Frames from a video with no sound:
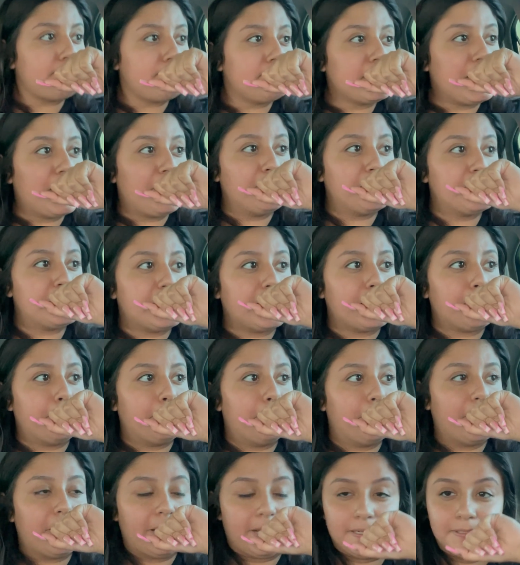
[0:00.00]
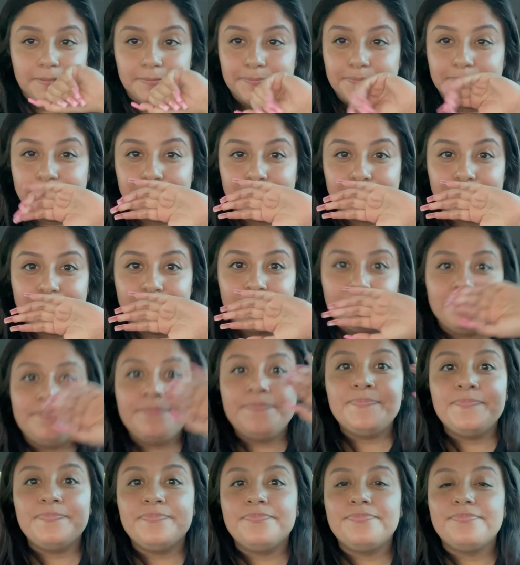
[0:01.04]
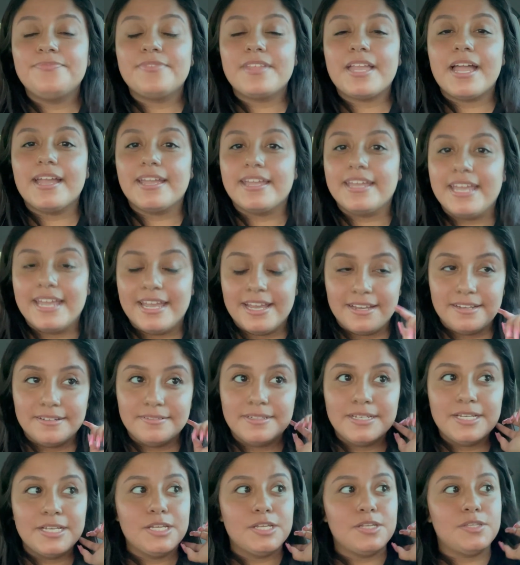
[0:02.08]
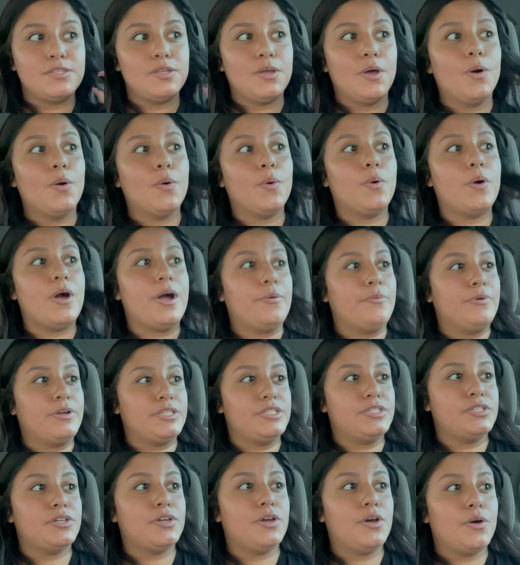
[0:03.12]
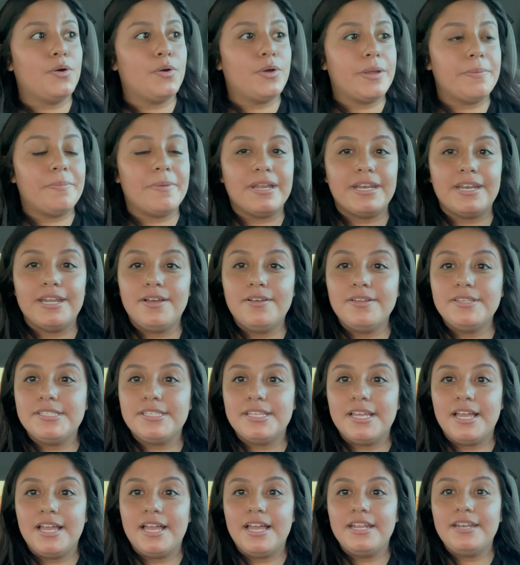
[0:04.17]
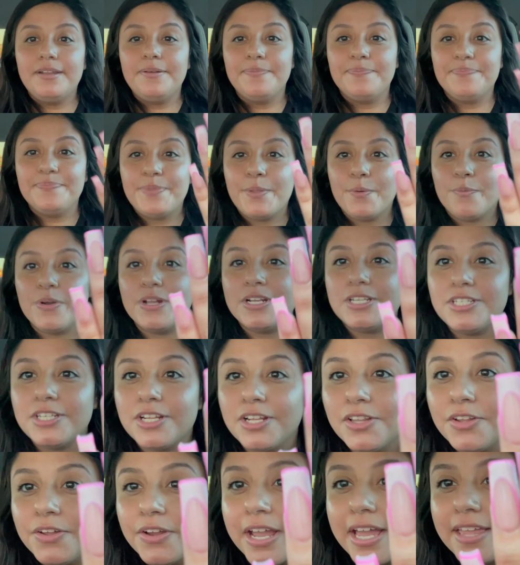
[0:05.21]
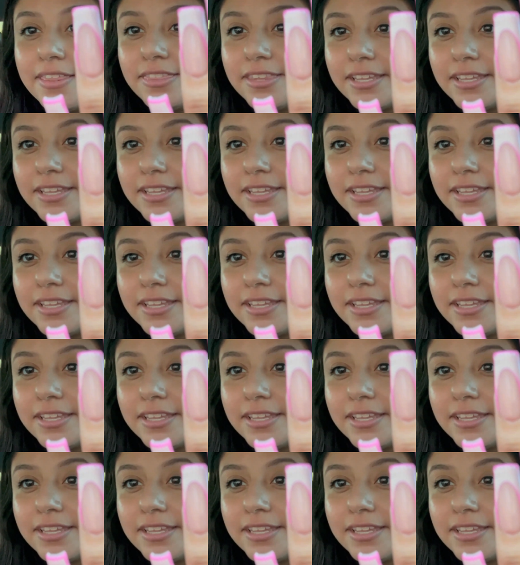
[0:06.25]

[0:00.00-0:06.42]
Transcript: I was like, bruh, I can't. So I went to go get my nails done, which look at